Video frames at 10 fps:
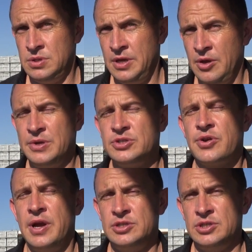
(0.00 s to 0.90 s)
He'll be
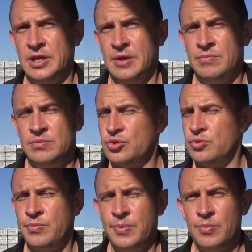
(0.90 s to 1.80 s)
scratch lamb,
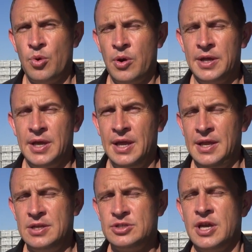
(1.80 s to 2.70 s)
drawn wide again.
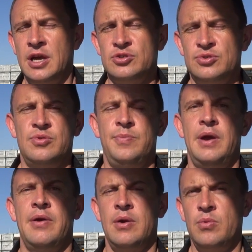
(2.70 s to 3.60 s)
He just can't draw a
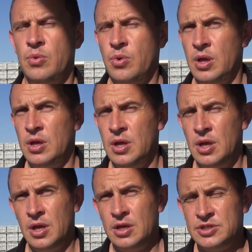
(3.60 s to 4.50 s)
barrier. We'll
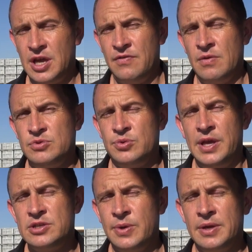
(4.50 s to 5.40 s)
save him till
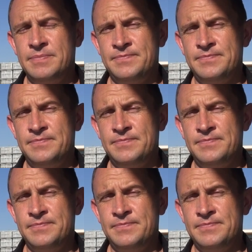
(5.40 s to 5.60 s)
next week.